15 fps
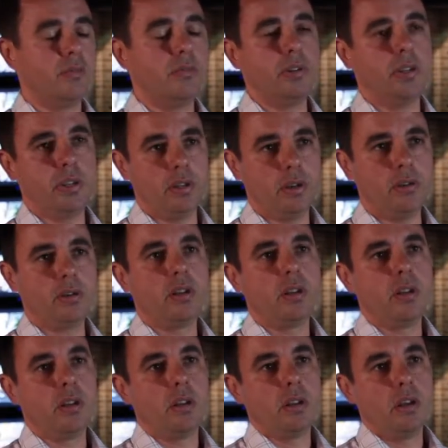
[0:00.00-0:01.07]
video,
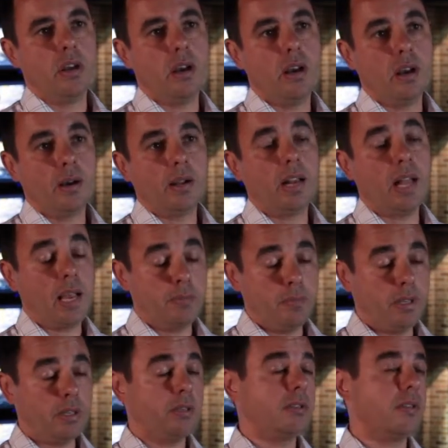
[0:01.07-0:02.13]

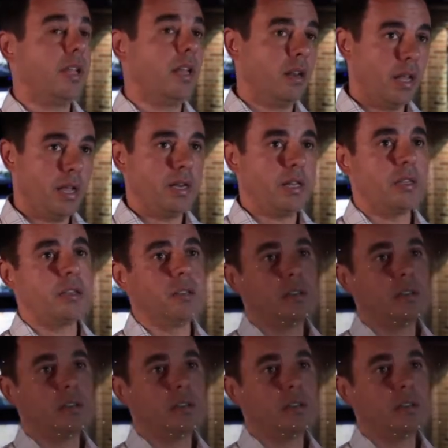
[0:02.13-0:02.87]
climate, and lighting.